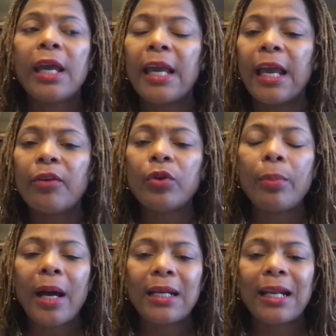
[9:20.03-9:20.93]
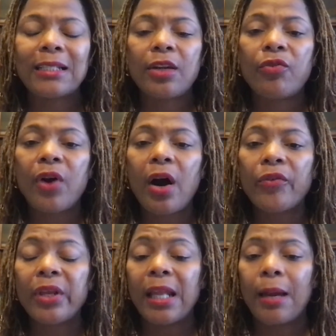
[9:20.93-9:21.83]
everybody that's
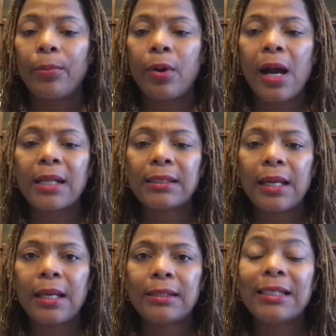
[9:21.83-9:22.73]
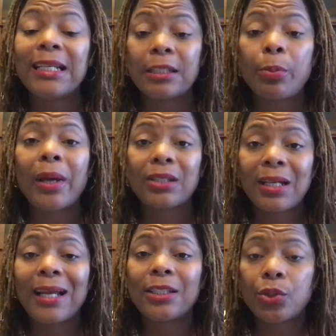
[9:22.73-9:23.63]
involved in that process needs
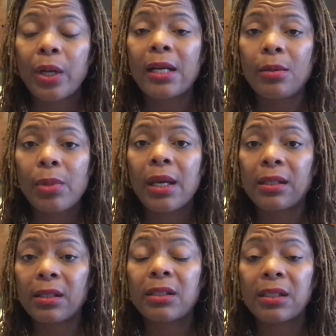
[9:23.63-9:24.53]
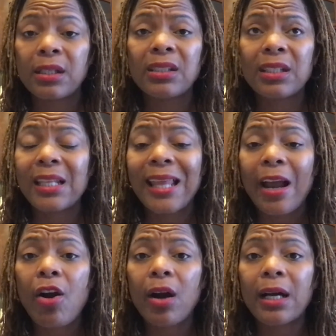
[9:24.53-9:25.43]
specialized training, because essentially
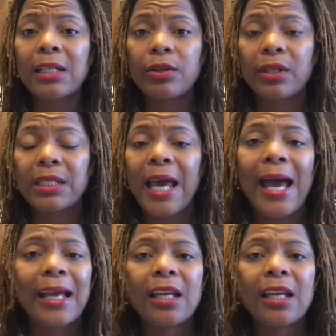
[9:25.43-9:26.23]
they are under attack.